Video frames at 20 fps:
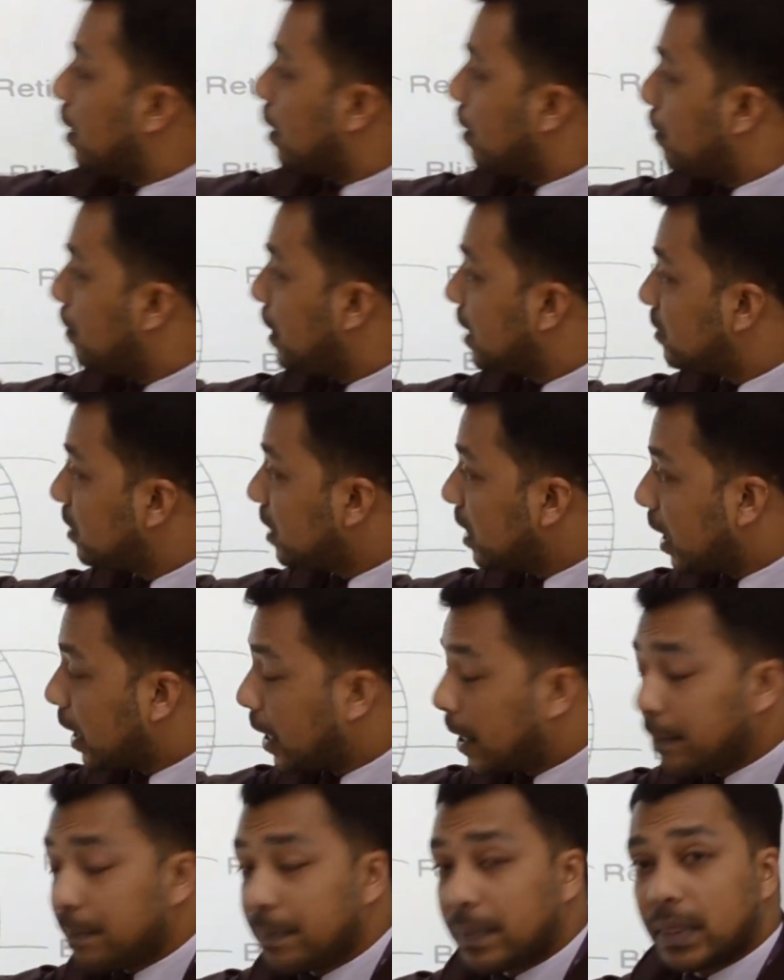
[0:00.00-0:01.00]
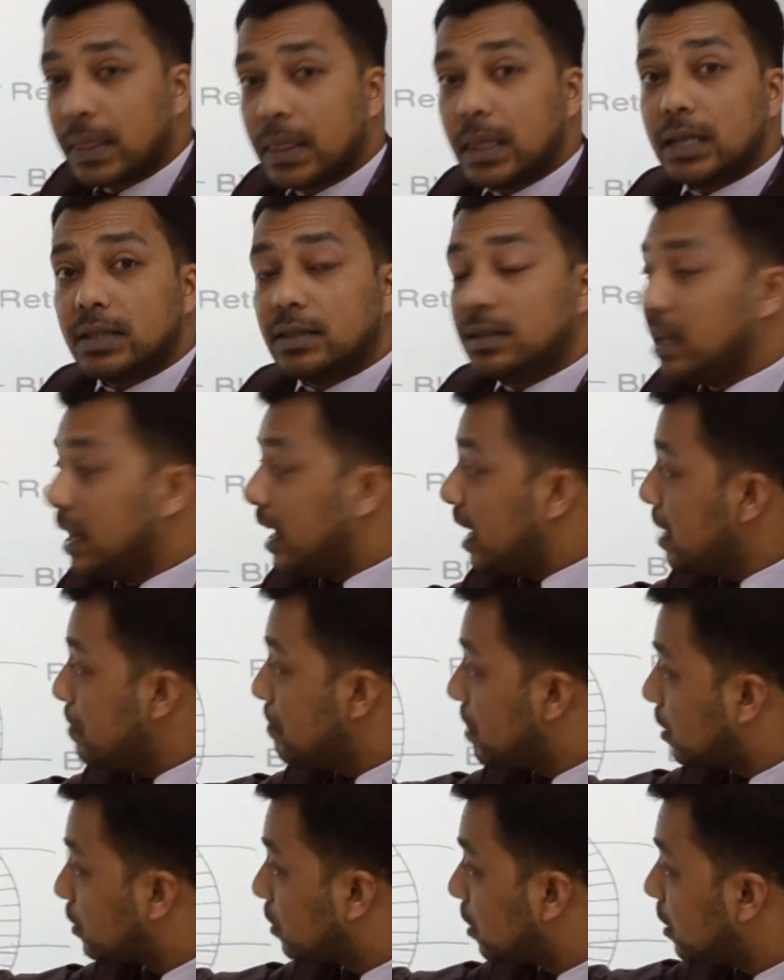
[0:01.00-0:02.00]
Basically, the ciliary
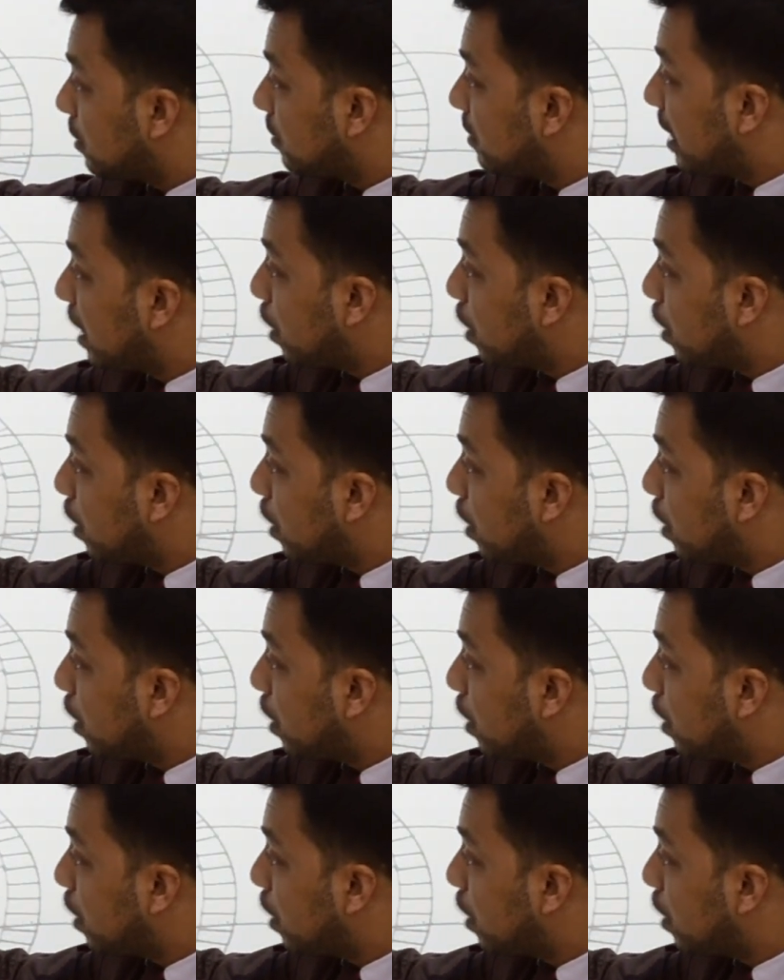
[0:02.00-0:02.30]
muscles,